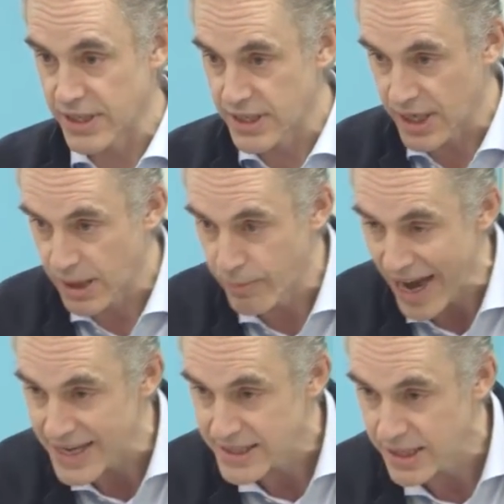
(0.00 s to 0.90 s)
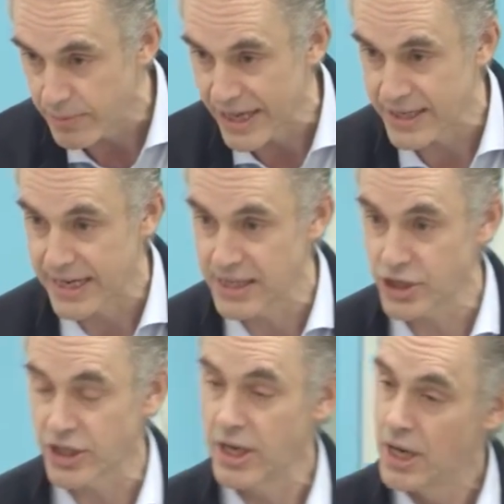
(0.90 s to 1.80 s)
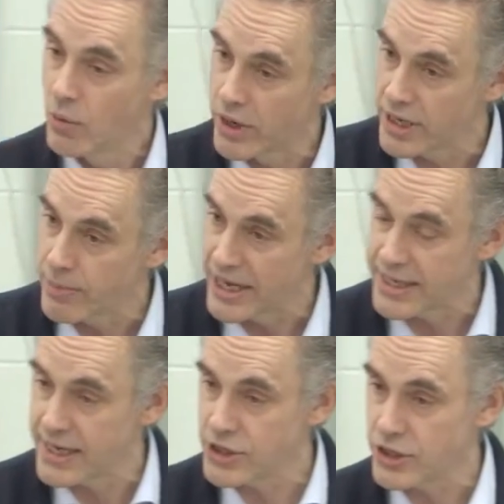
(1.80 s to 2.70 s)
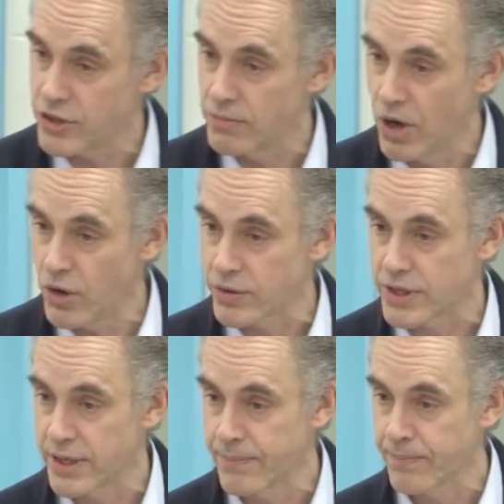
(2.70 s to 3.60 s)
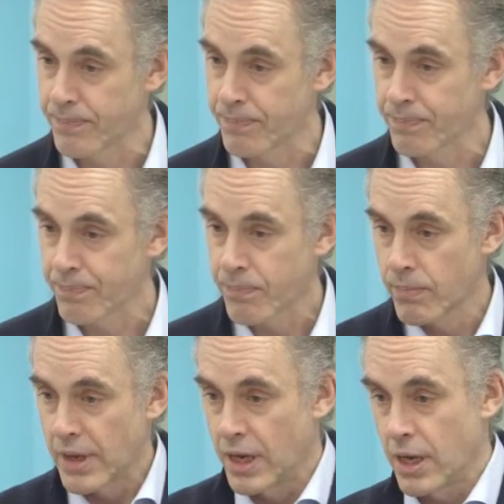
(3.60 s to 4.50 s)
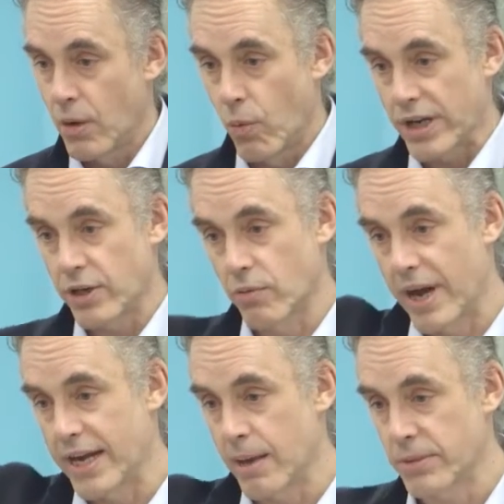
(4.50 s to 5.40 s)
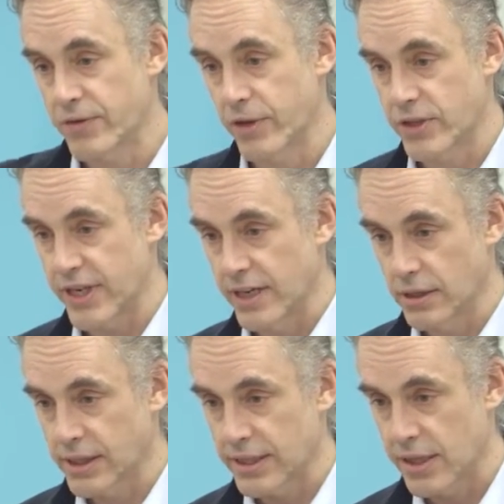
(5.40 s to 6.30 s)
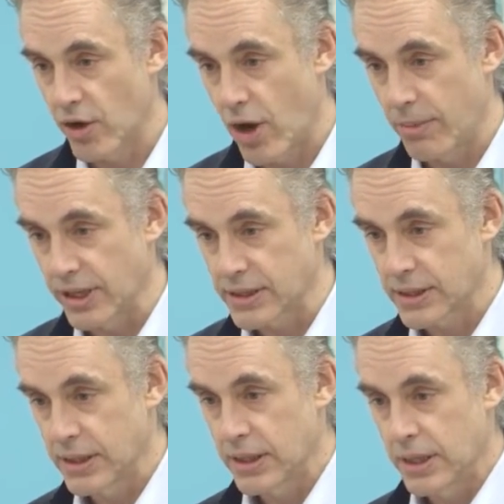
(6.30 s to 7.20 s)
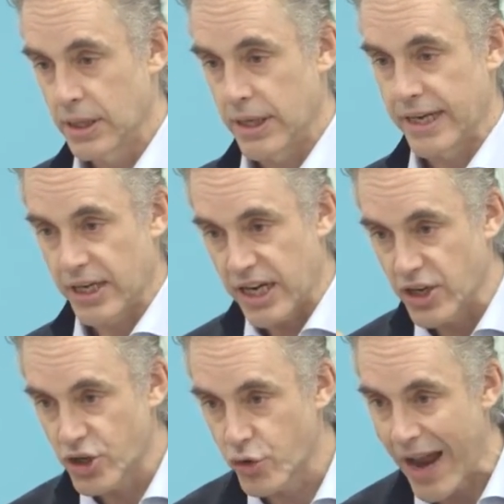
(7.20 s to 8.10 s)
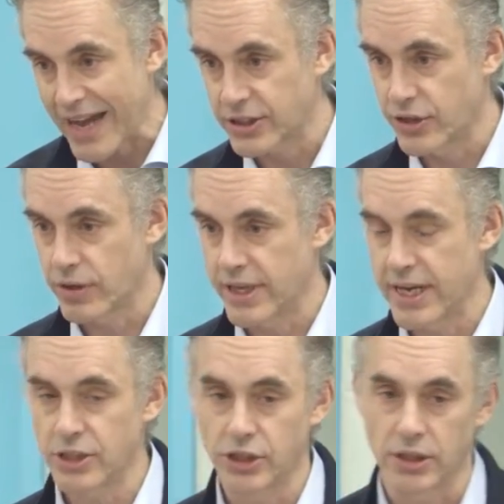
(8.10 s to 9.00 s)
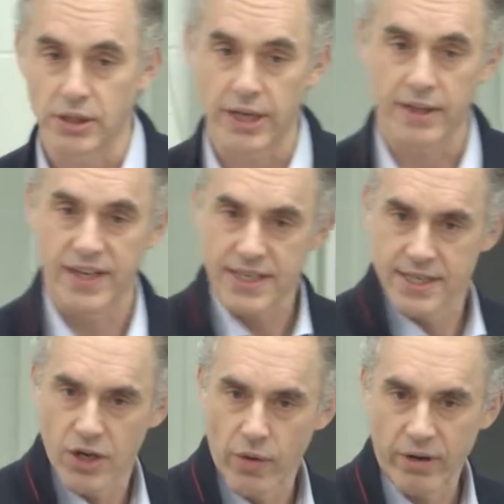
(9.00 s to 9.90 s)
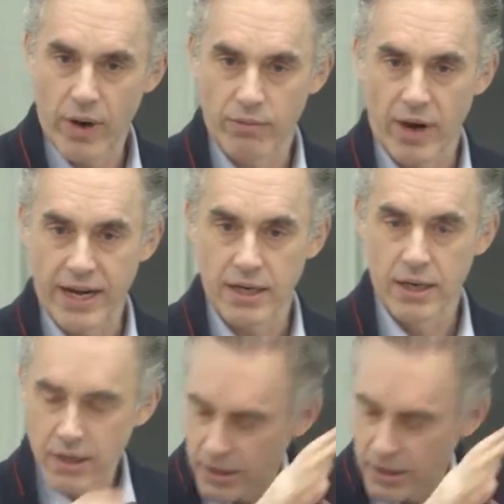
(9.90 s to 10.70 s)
It's the capacity to pay attention. What do you pay attention to most? What your right hemisphere signals as anomalous. It attracts your attention. It's like, this isn't going quite right.